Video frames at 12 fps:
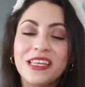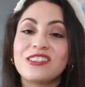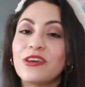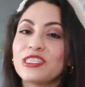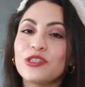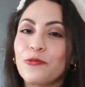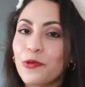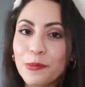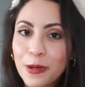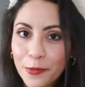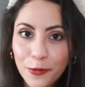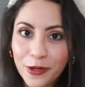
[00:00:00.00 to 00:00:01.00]
So I don't
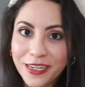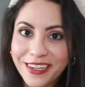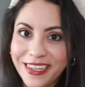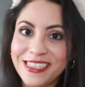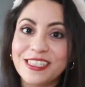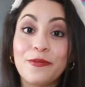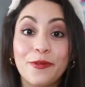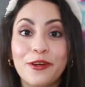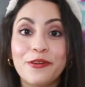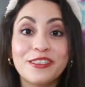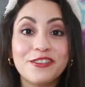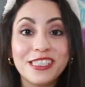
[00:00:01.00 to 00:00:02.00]
remember what it is, so we're
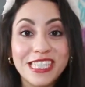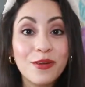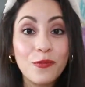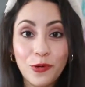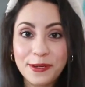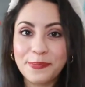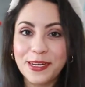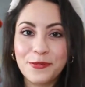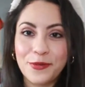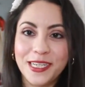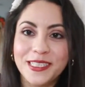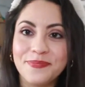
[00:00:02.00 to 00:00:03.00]
going to see one by
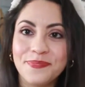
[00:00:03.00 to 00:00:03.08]
one